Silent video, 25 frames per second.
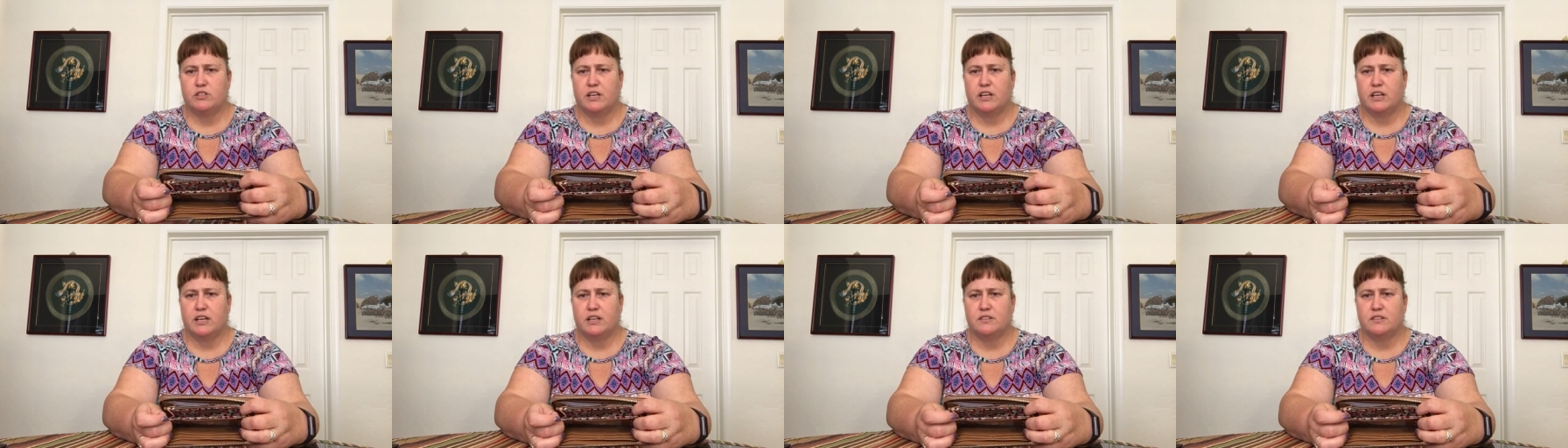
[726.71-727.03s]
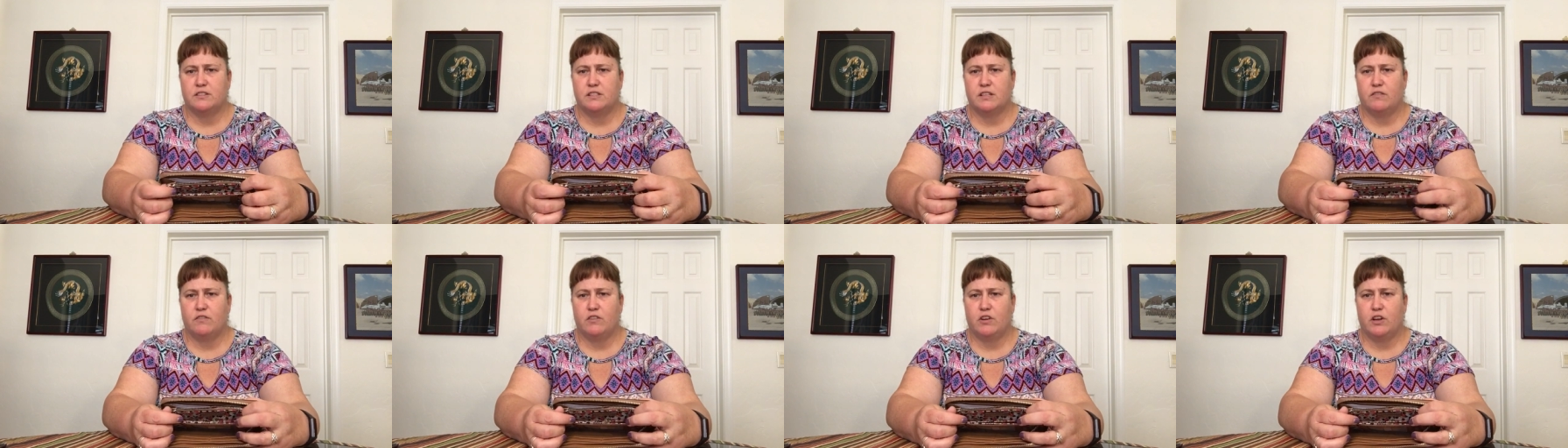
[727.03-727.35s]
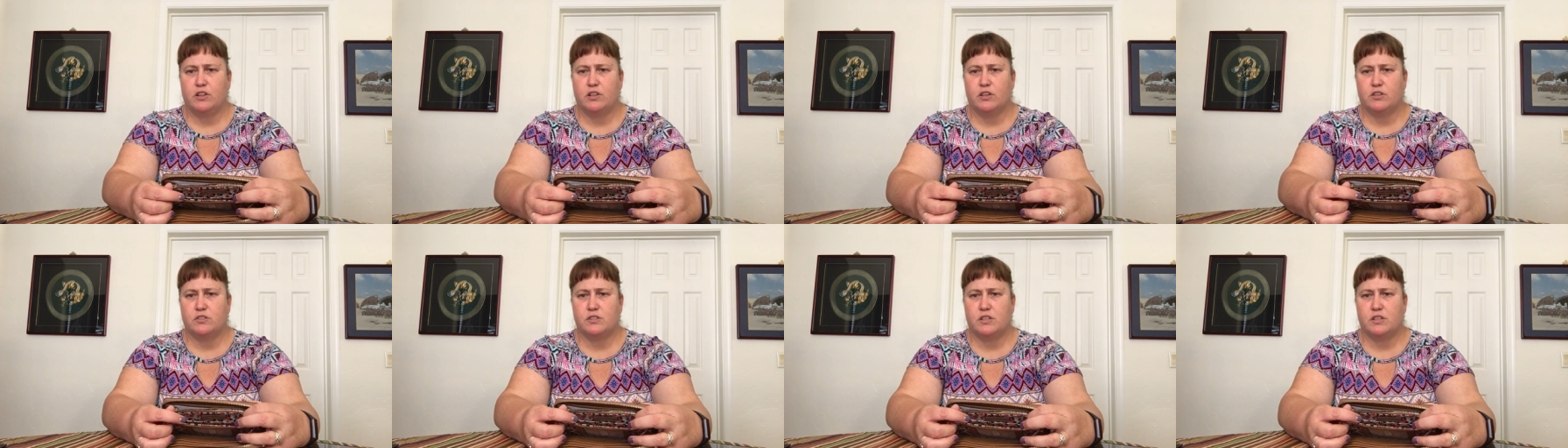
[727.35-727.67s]
They kind of sit very
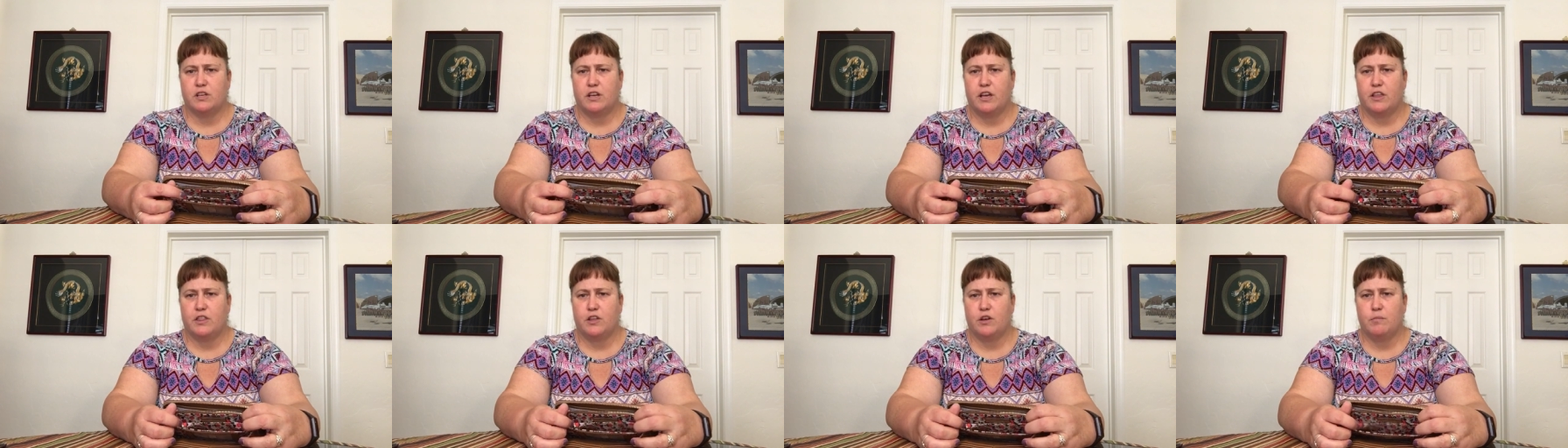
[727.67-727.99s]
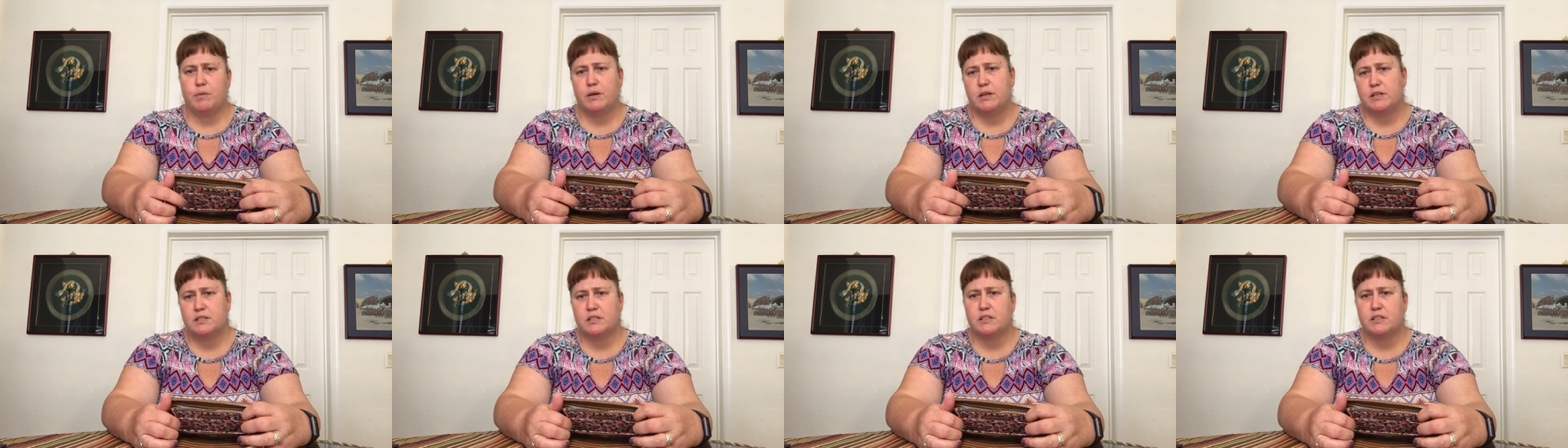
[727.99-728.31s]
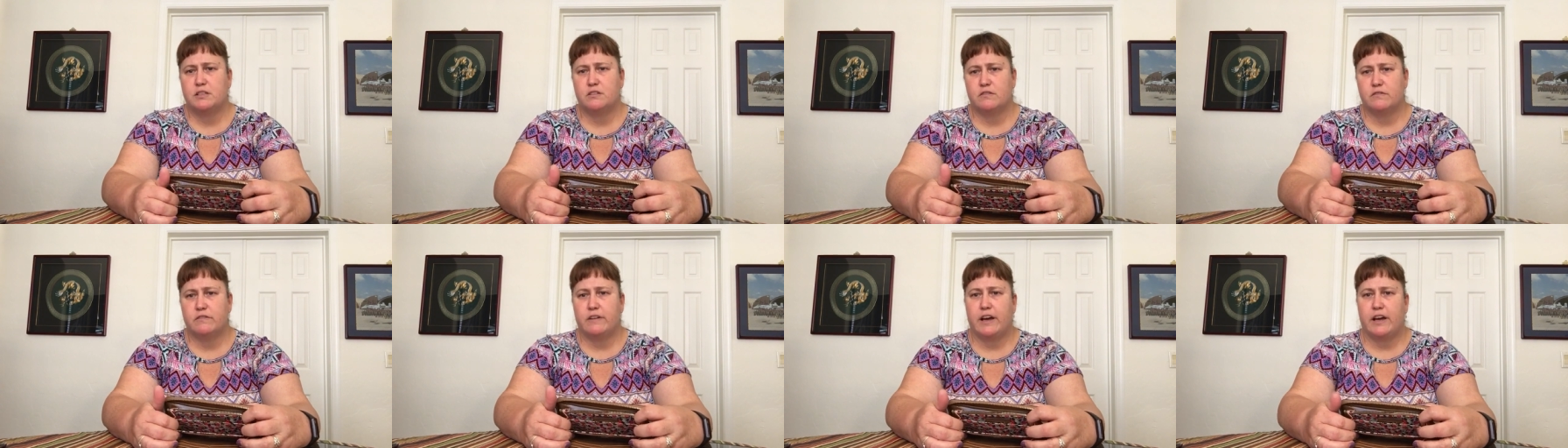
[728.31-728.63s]
close together, but it's a
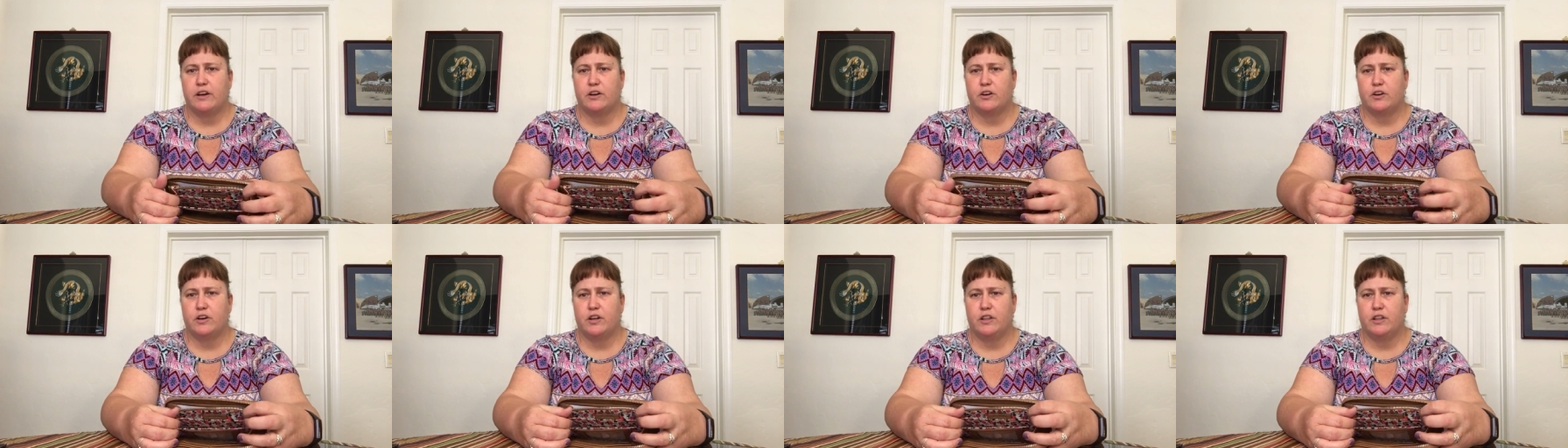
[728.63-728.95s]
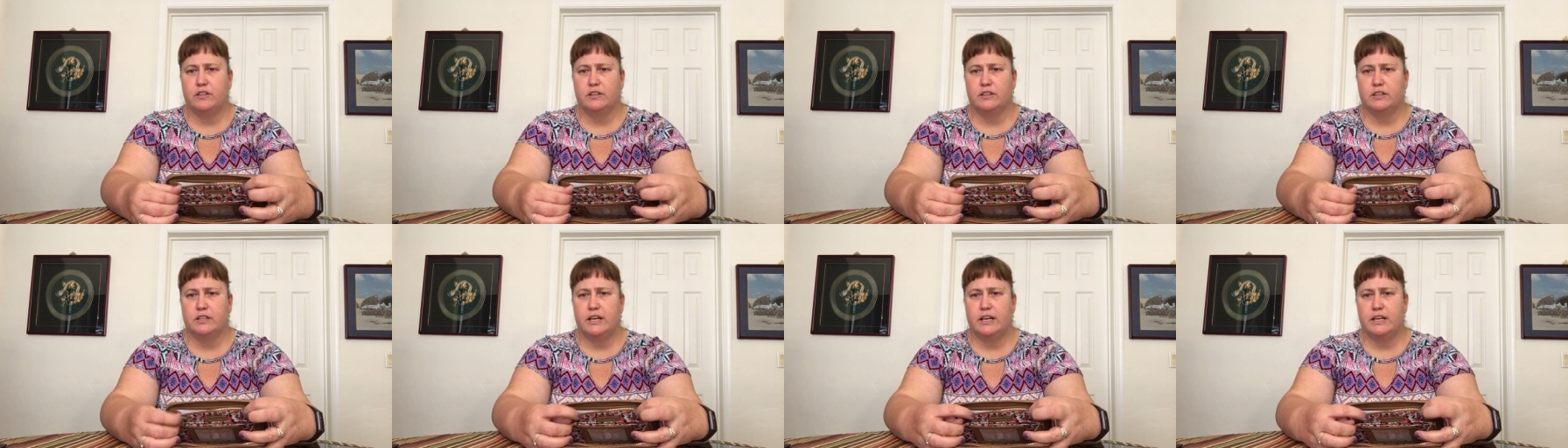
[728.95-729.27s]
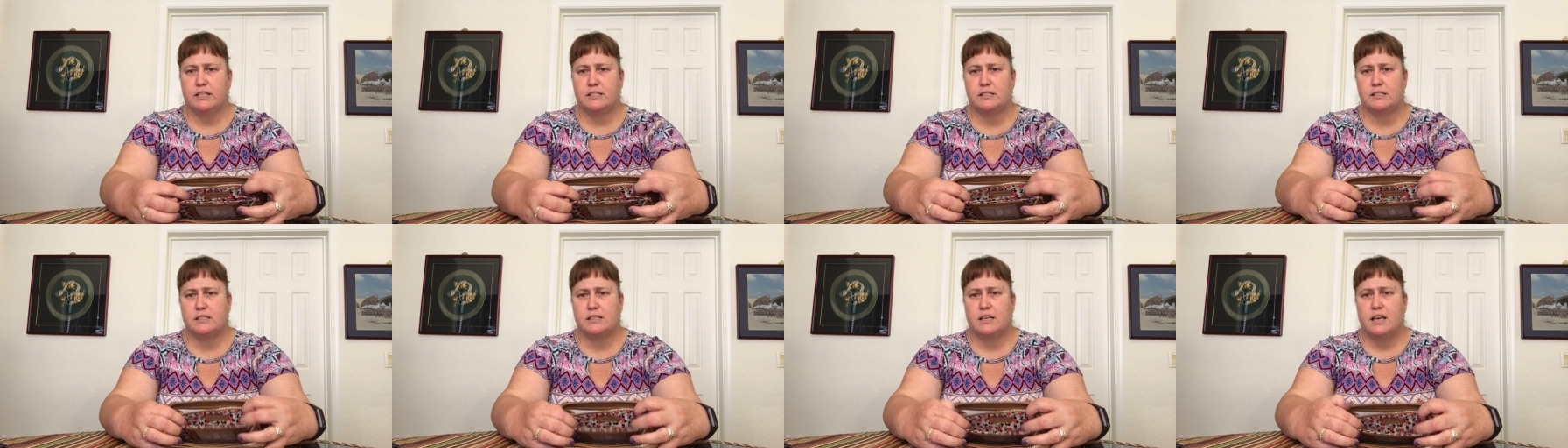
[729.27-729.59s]
divider
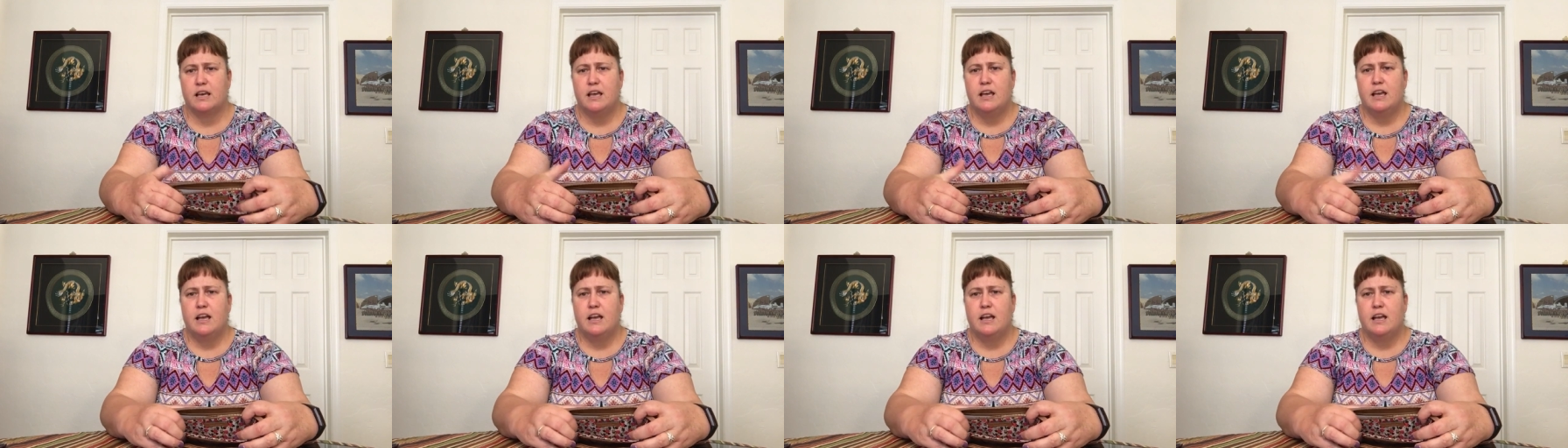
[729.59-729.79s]
nonetheless.